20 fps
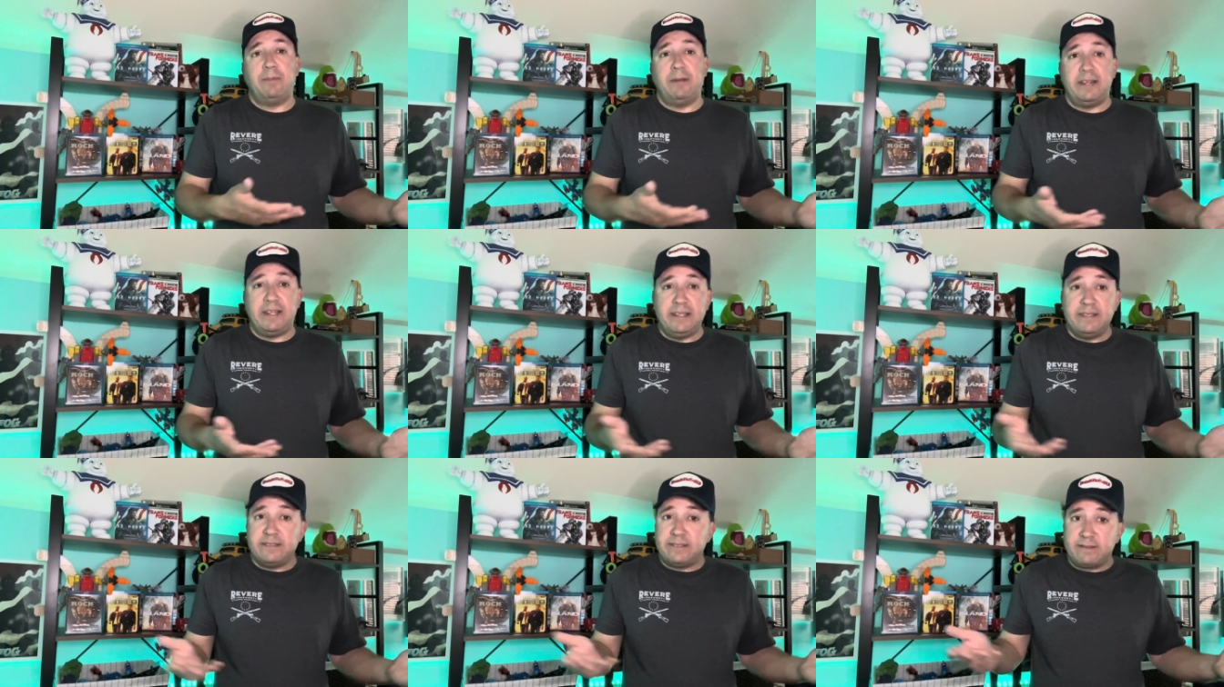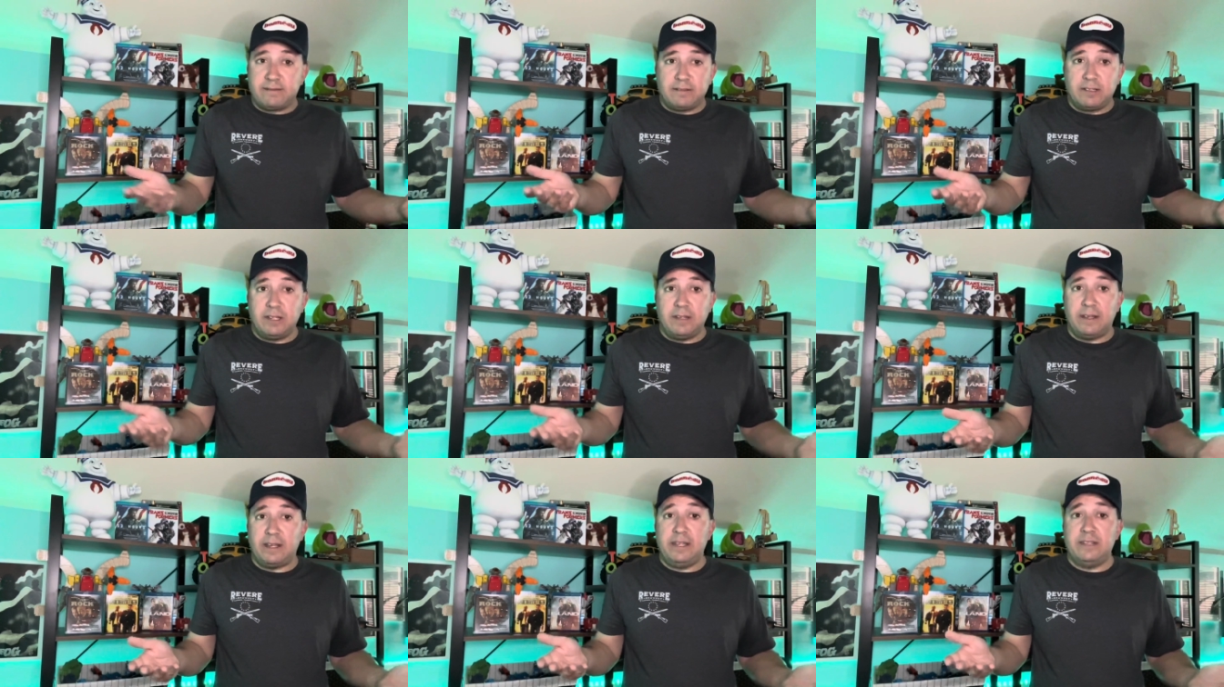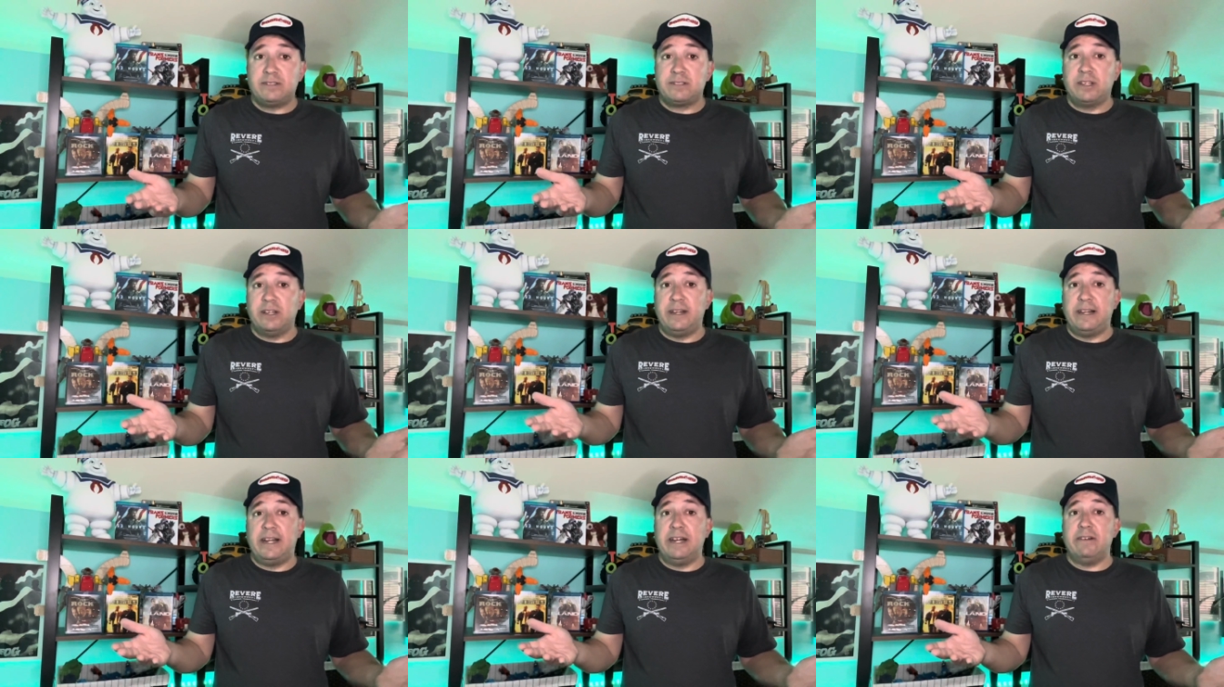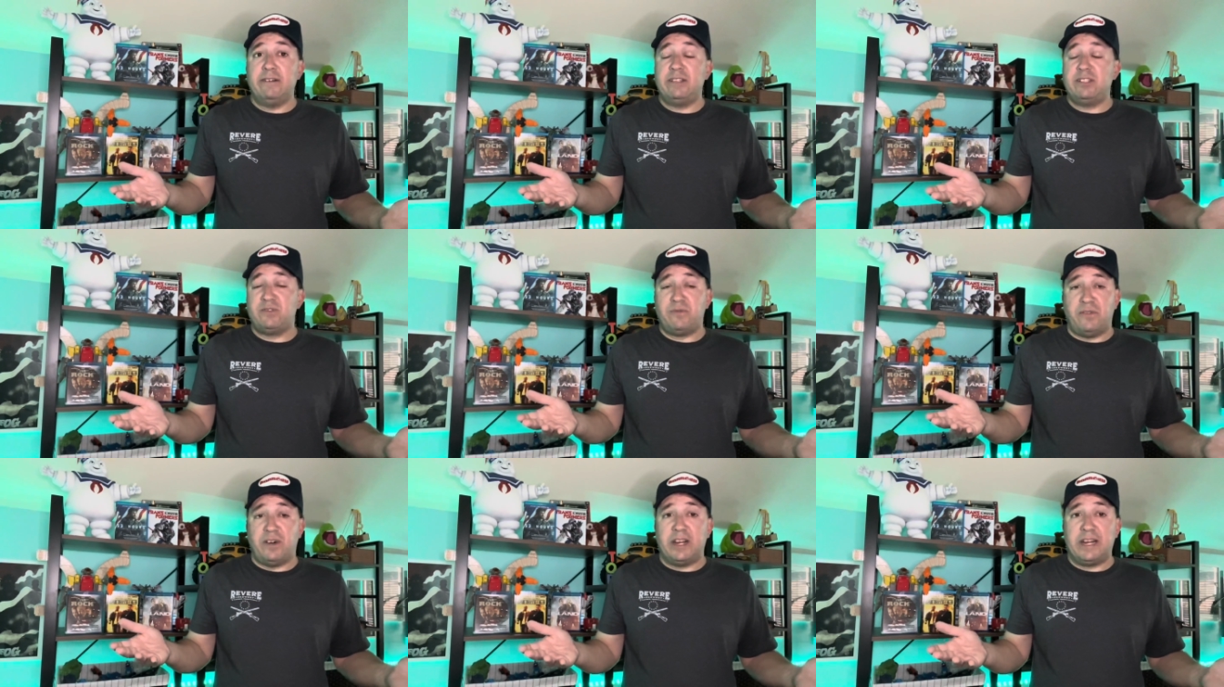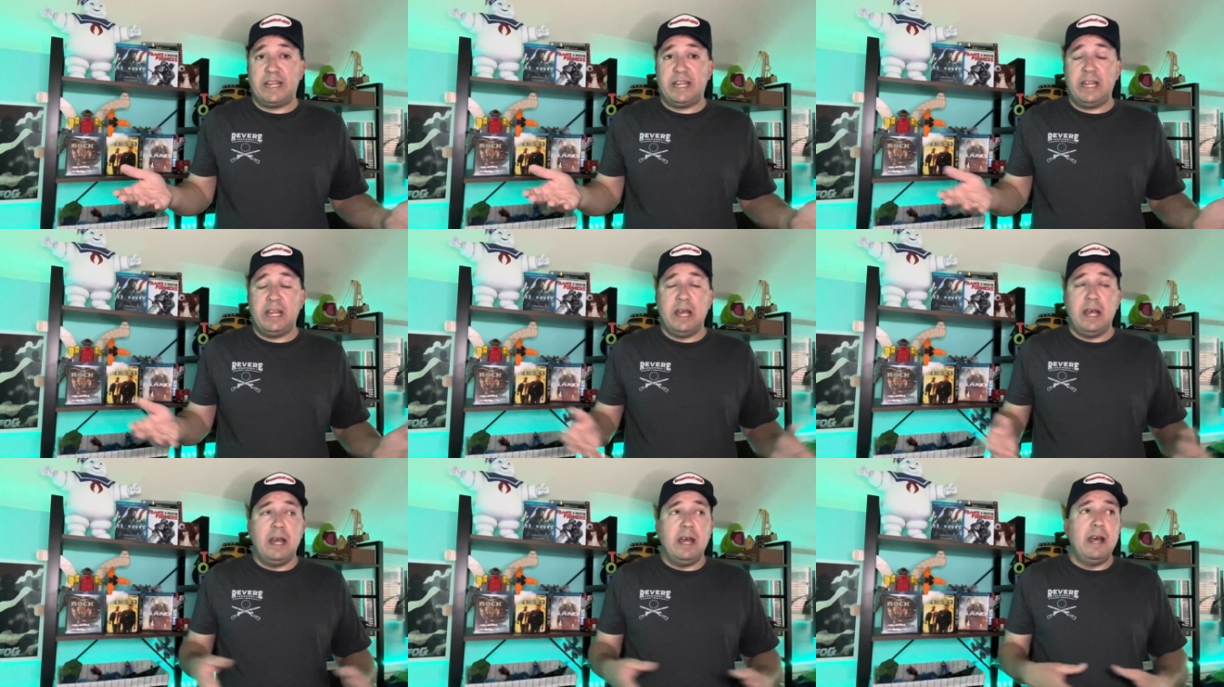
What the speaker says: and he's good here. He's funny.